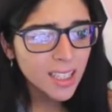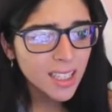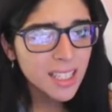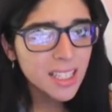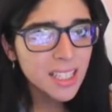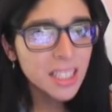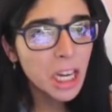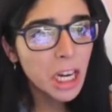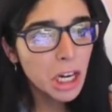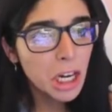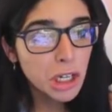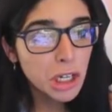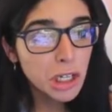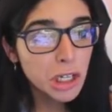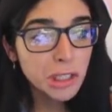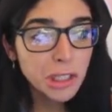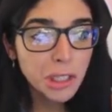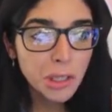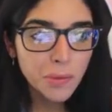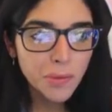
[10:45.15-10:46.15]
the
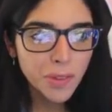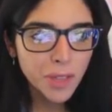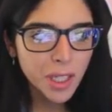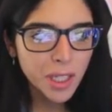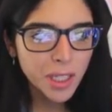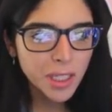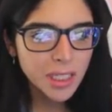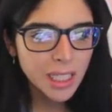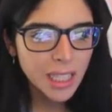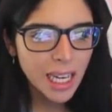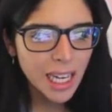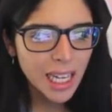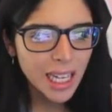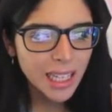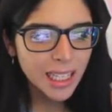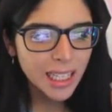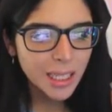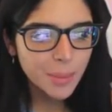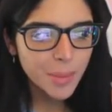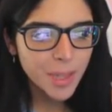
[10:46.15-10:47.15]
stairs because I forgot to add
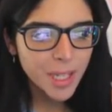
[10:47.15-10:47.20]
them.